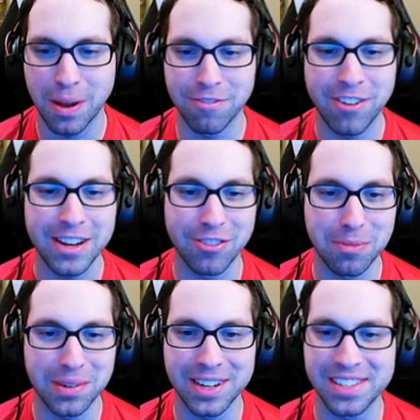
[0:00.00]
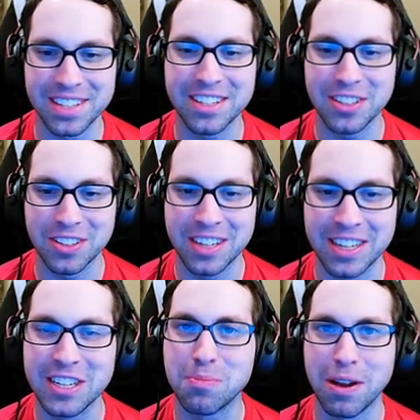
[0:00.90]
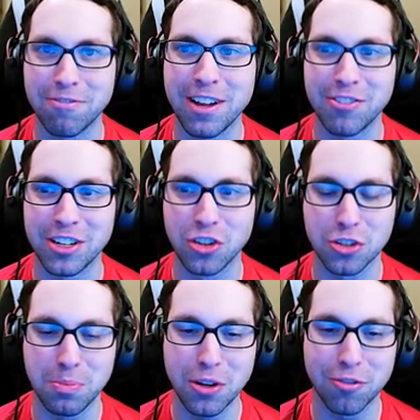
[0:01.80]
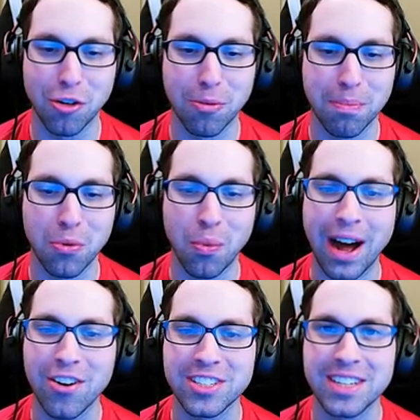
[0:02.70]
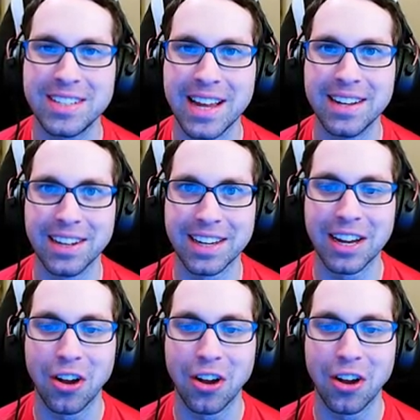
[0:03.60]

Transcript: my favorite because it it is my favorite. It looks beautiful, but wow, is it deadly.